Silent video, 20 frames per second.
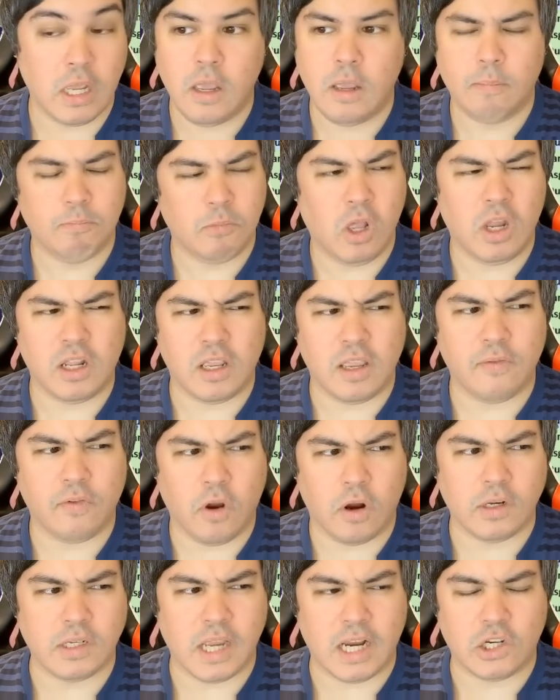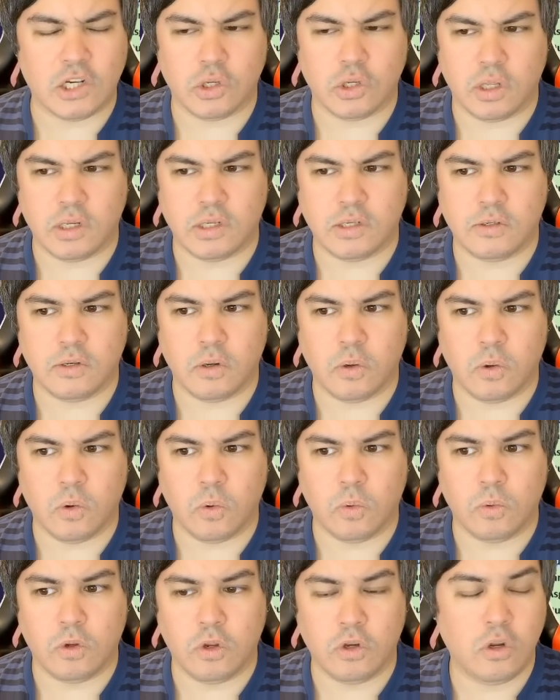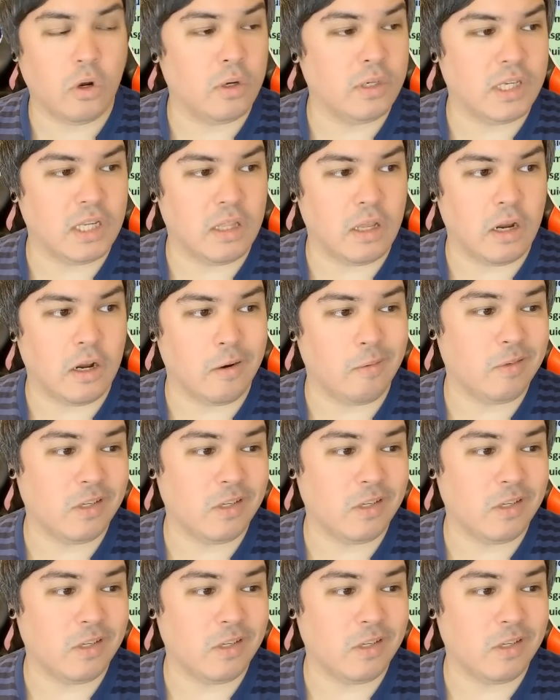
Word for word: A lot of gift cards actually, so good currency there.